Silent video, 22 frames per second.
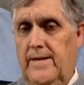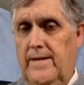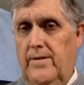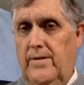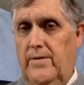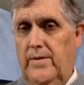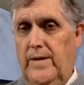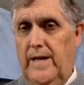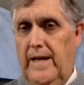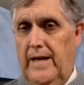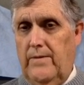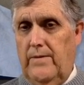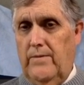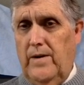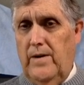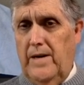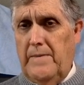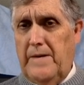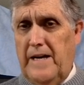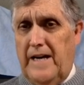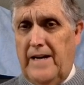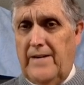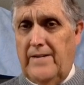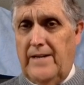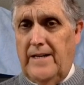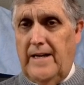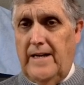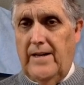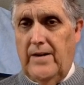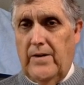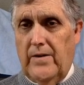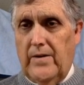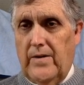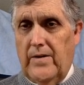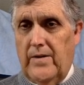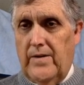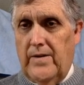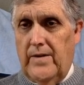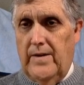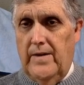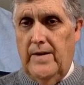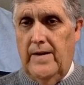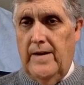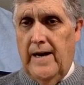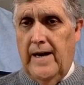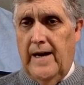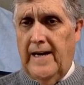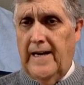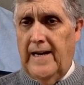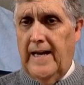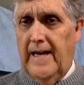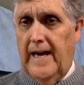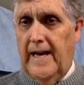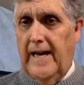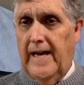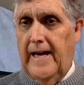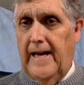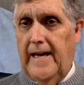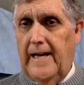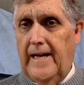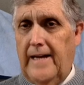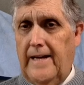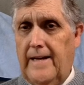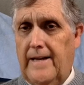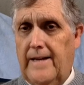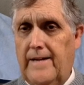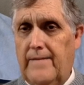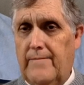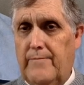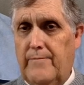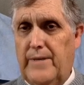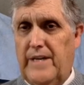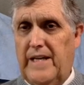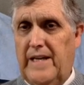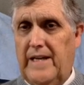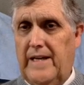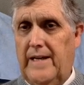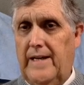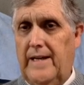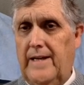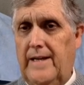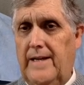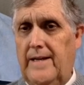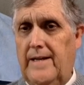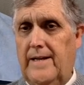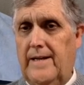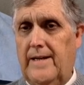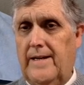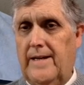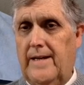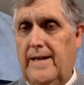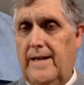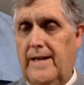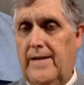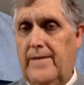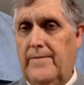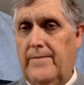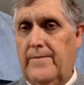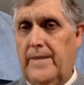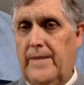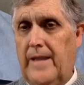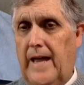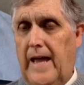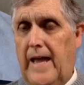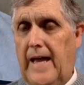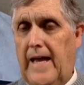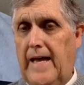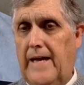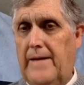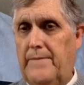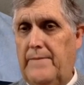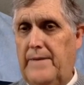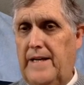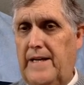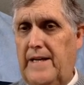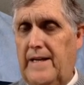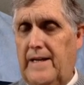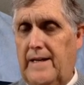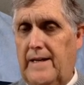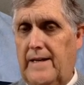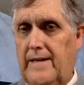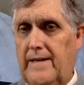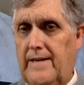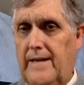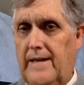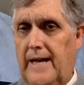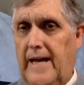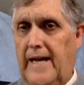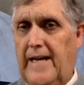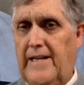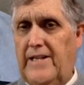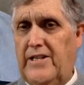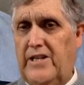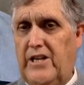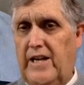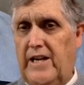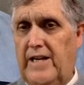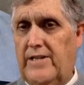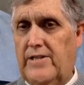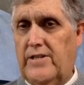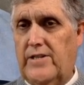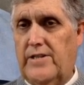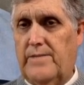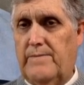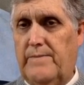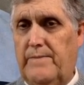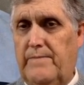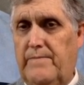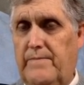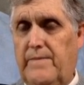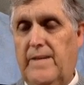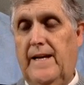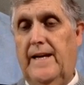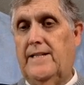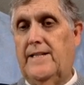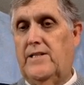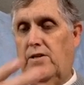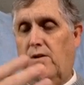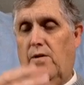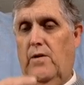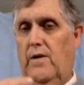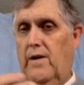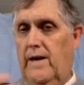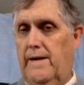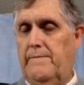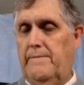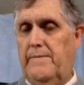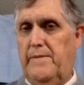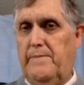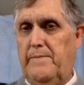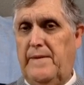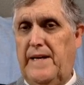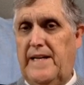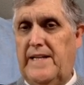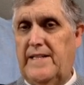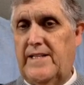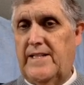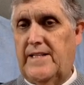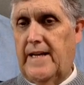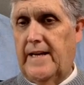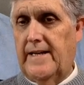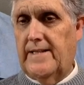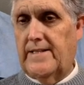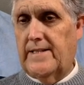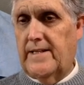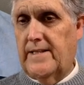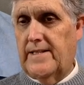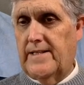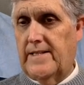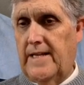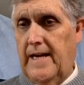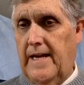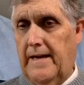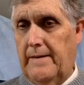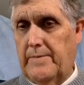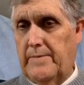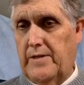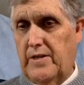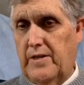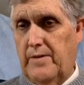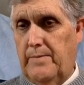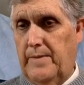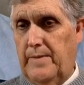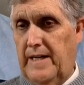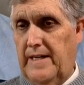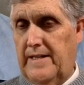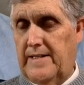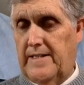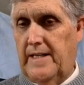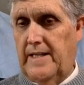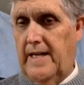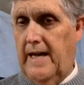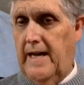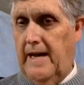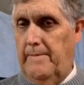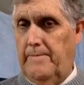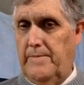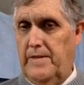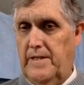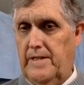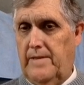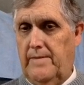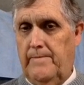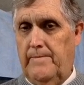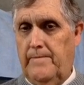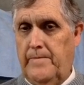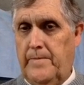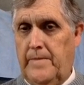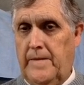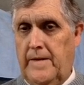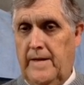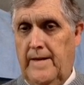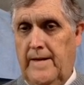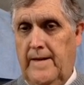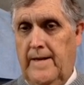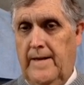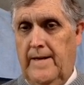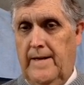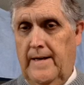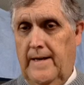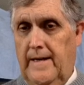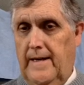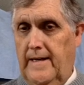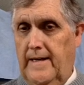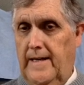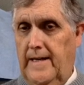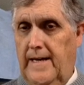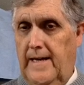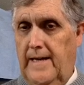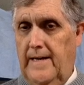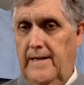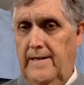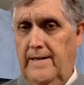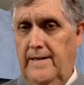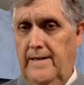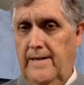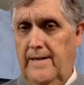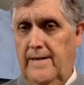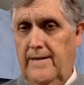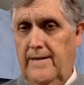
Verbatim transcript: Okay, what about here? Not A, B, A, B. A changes, it's gone, but B stays the same, so B is kept. Again,